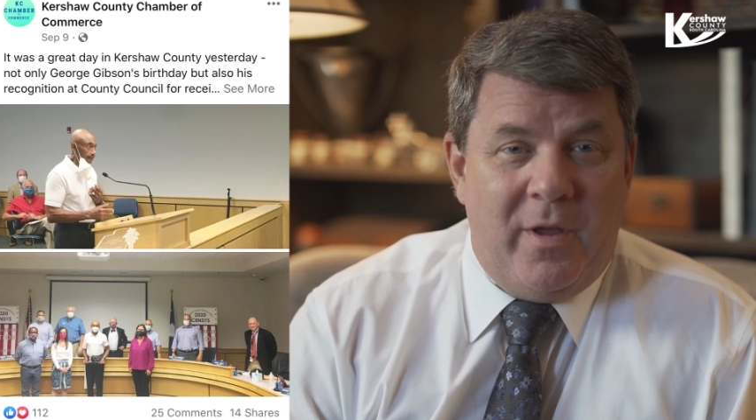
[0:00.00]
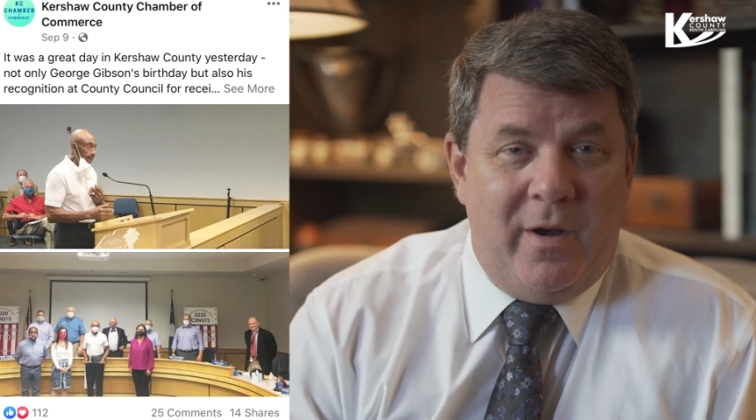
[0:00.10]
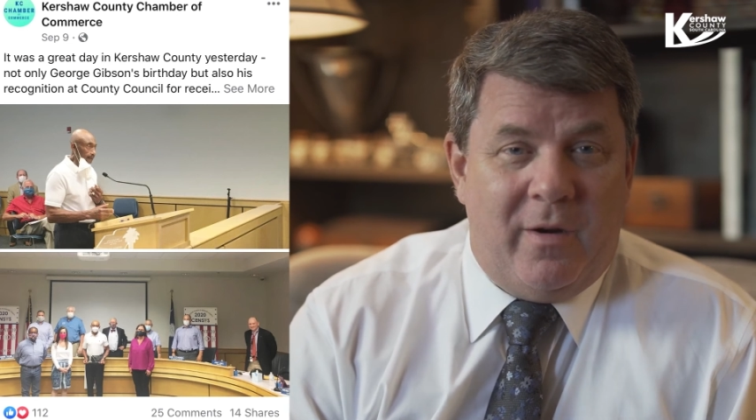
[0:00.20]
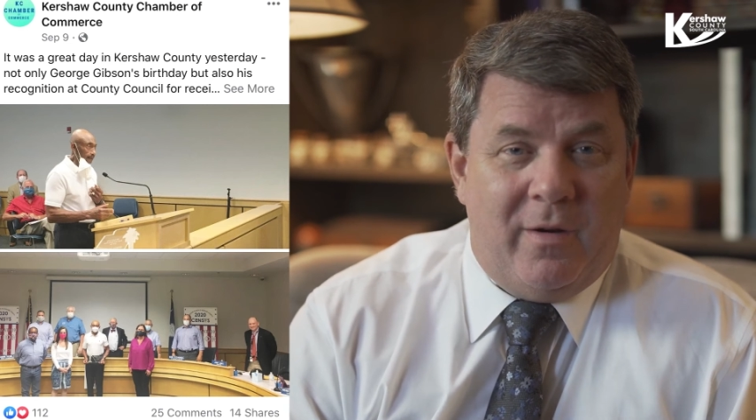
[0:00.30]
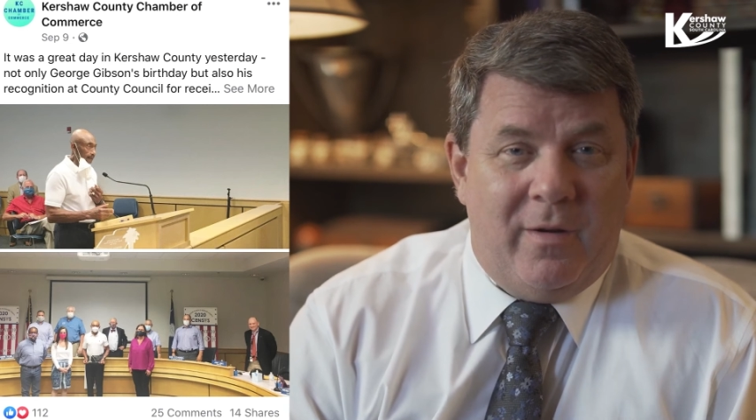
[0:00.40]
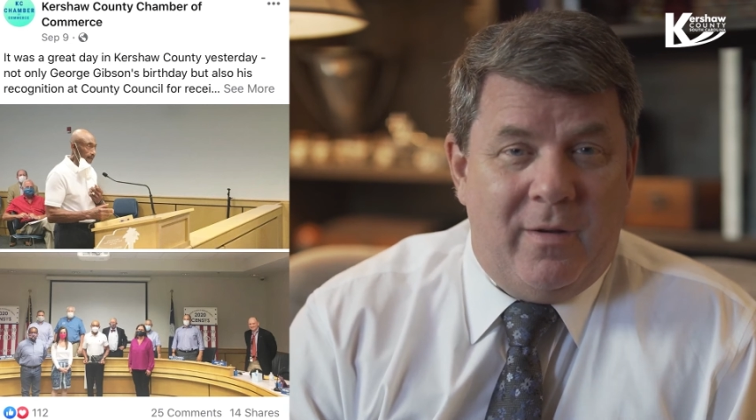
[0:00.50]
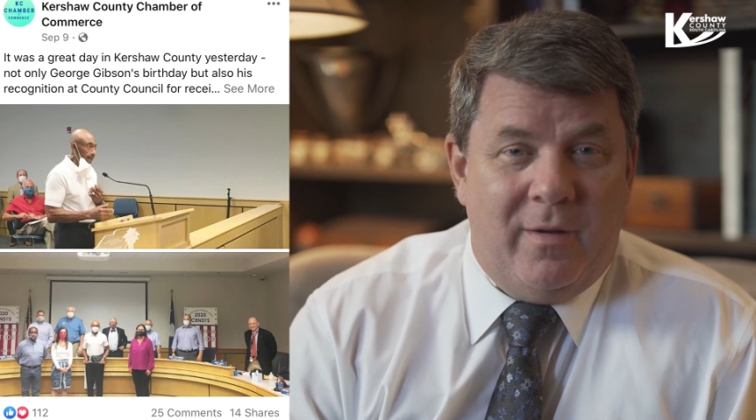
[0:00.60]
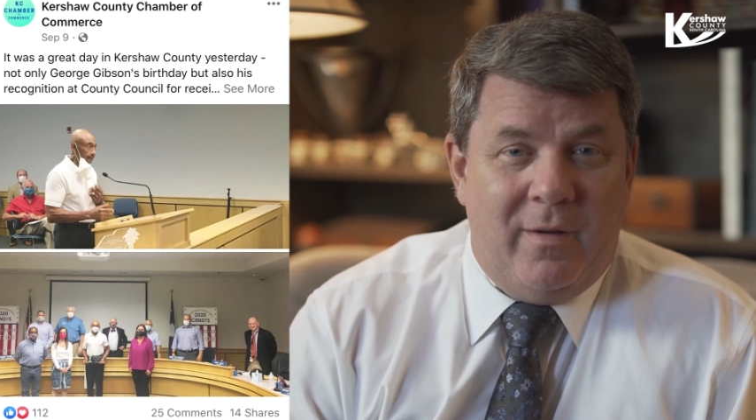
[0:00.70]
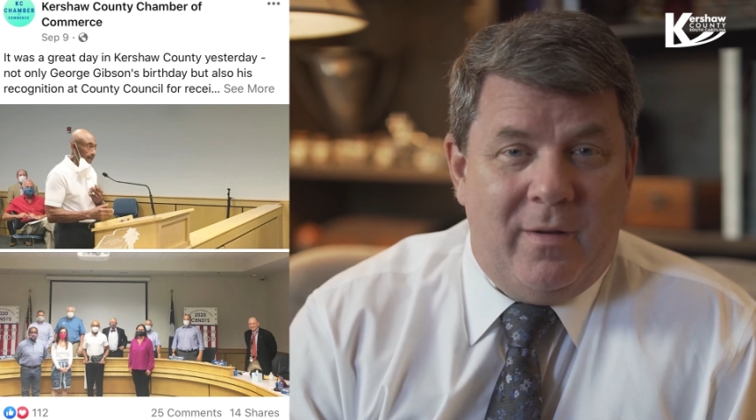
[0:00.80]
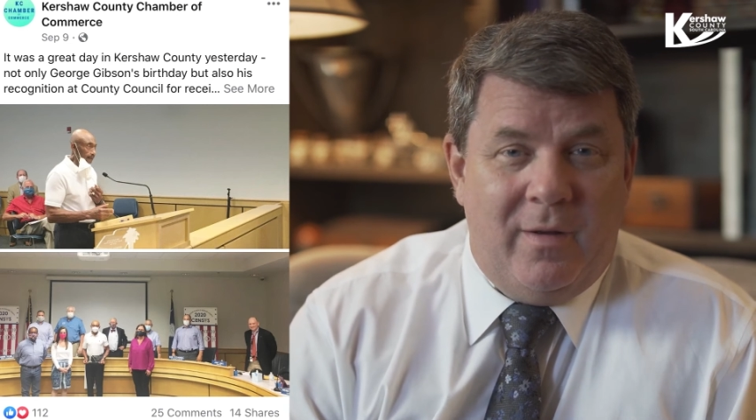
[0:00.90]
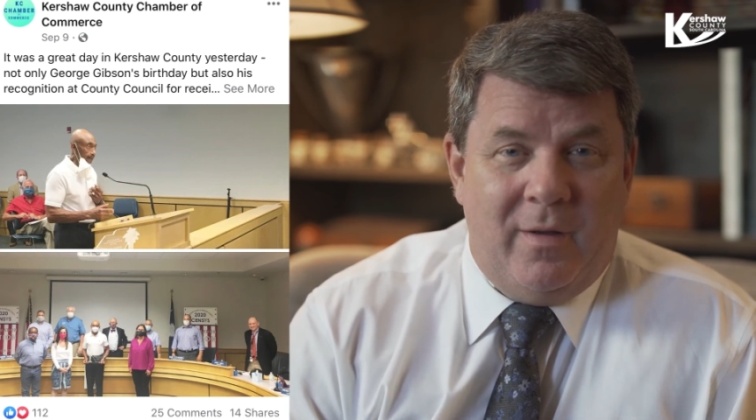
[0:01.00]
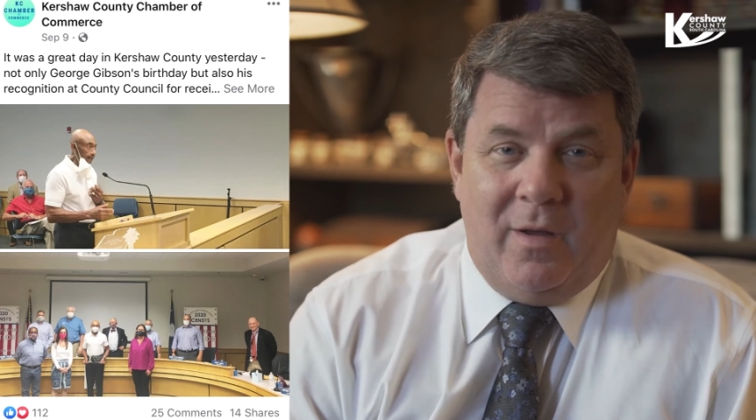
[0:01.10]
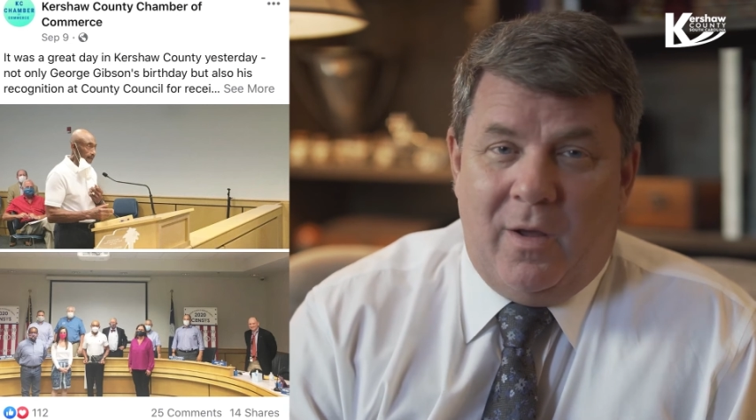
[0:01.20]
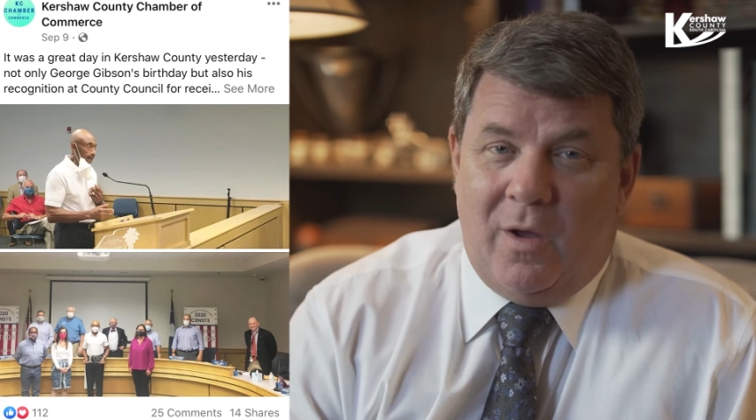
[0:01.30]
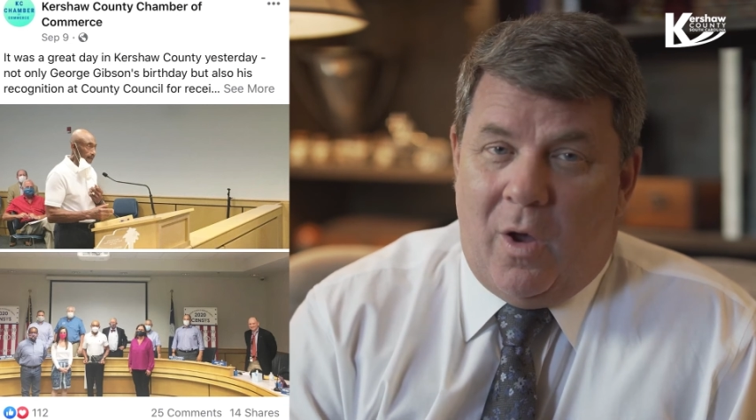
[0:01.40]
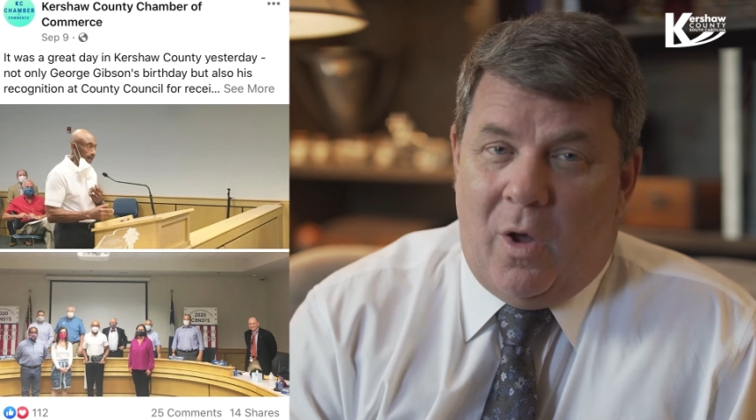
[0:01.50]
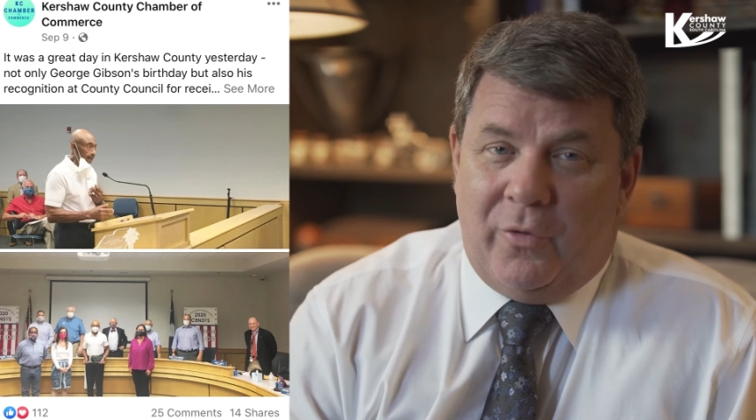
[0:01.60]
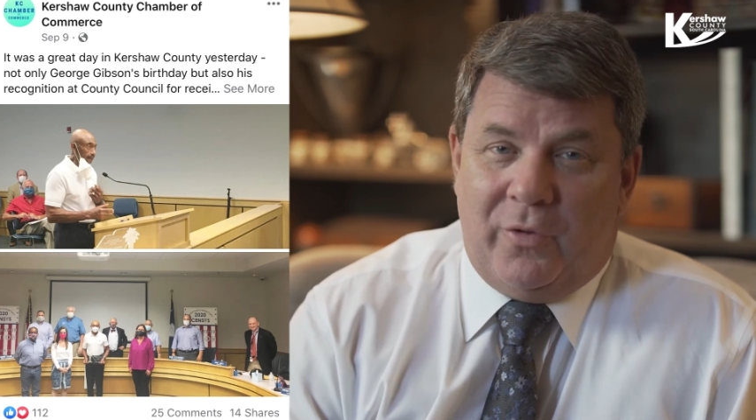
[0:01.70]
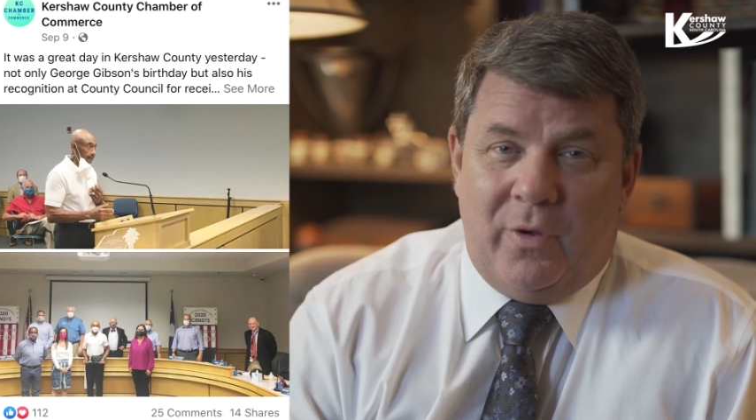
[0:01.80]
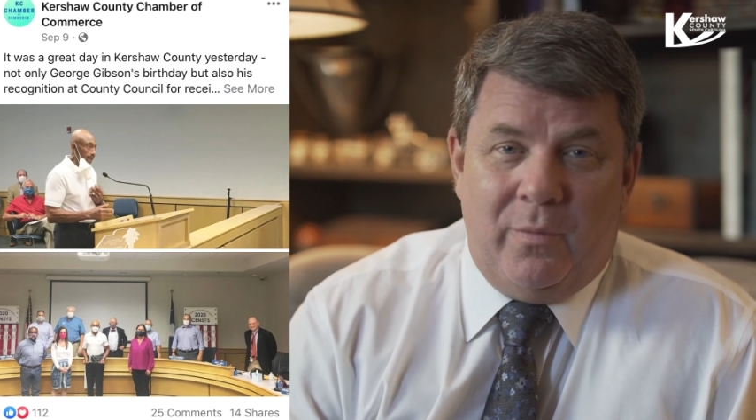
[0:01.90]
Year.
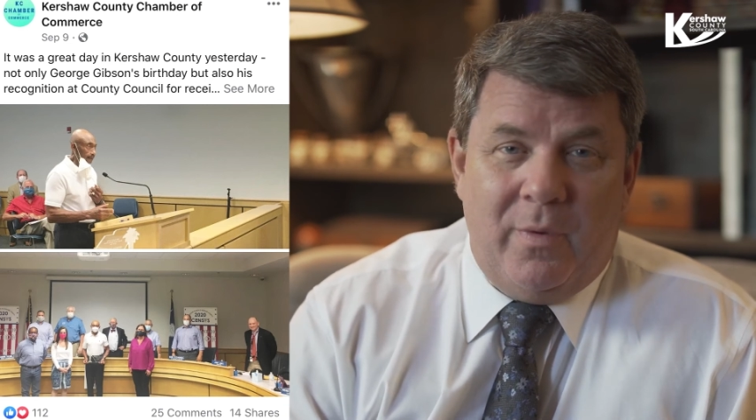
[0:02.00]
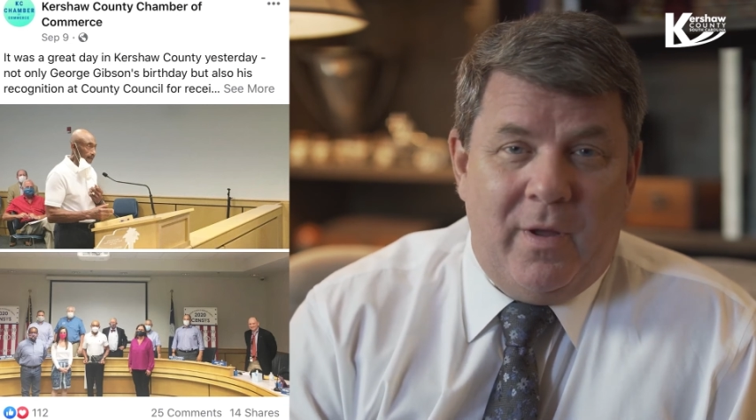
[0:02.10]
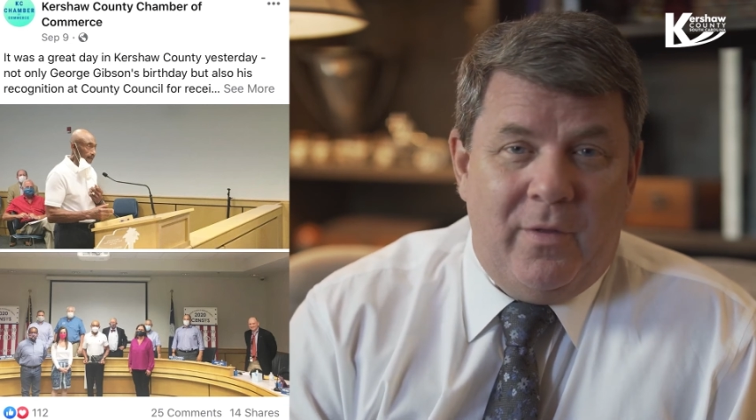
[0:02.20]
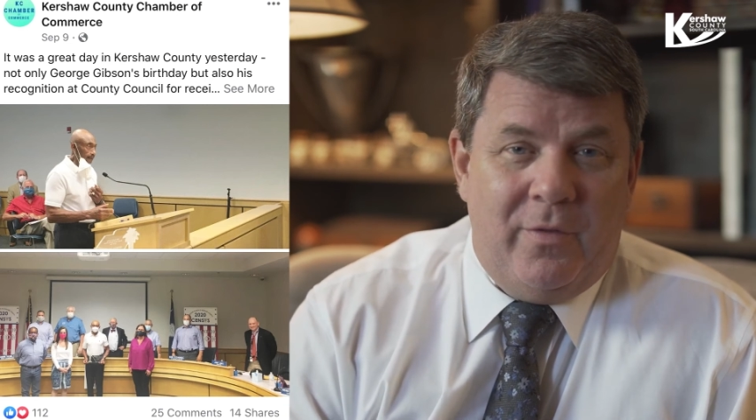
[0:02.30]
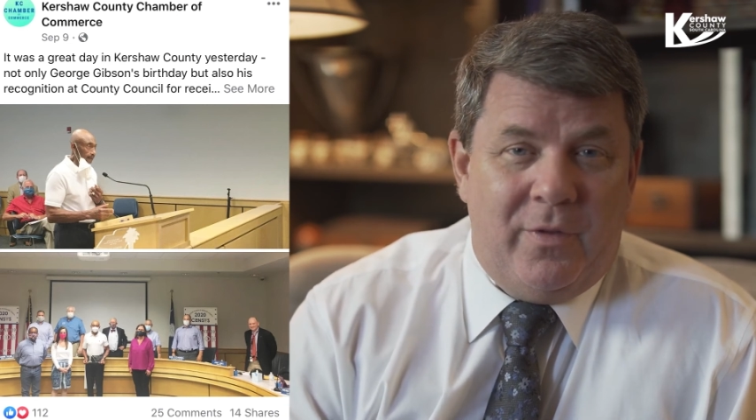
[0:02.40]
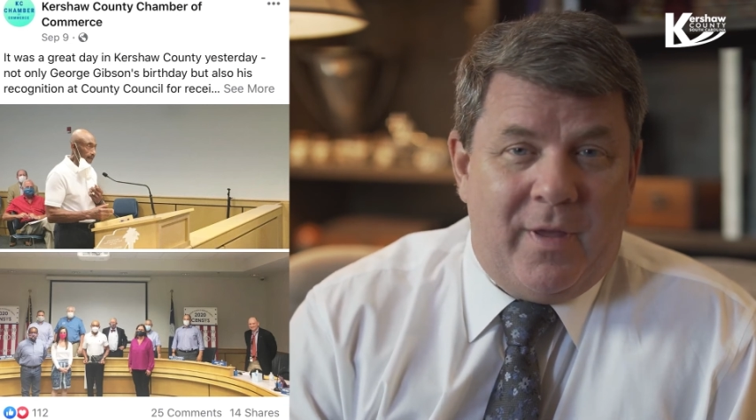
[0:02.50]
Also, the